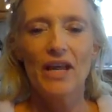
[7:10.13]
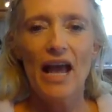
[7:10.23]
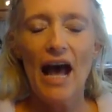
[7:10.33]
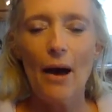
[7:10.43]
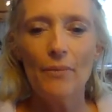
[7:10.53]

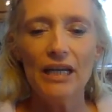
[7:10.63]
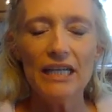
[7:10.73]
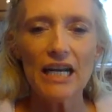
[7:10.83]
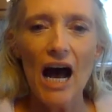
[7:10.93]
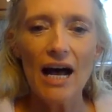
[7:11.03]
How many
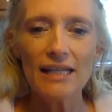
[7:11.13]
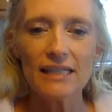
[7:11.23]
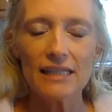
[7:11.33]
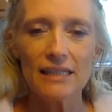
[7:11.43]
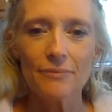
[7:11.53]

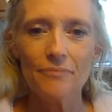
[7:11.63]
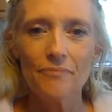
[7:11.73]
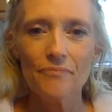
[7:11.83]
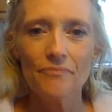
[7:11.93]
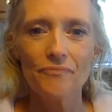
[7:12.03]
dots?
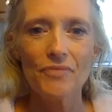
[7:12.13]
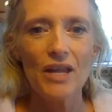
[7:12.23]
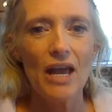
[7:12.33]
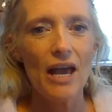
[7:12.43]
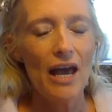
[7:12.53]

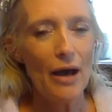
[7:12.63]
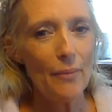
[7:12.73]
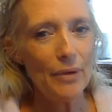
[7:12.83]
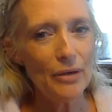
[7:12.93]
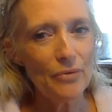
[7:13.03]
How
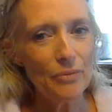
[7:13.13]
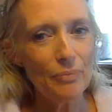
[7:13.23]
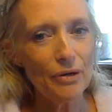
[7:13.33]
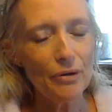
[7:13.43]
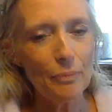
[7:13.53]
many were
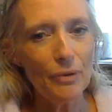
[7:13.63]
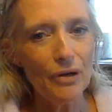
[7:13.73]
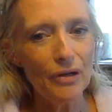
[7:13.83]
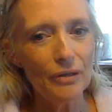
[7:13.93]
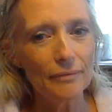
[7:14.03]

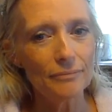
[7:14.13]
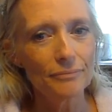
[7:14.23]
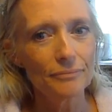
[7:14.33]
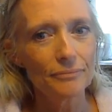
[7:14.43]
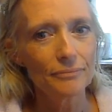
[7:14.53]
purple?
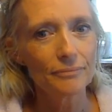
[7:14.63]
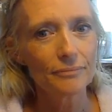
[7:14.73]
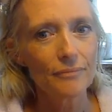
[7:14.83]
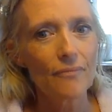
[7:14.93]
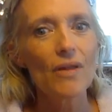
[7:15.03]

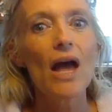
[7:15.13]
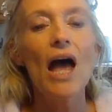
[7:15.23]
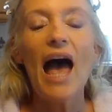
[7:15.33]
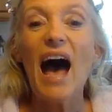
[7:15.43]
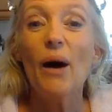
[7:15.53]

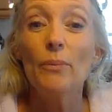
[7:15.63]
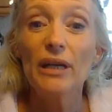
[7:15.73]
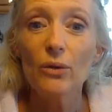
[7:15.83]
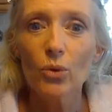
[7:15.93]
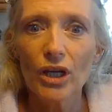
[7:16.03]
How
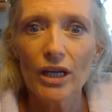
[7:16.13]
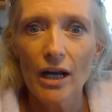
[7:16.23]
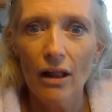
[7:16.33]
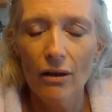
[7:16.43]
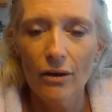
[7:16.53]
many were
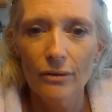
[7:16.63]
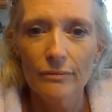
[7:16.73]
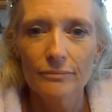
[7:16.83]
yellow?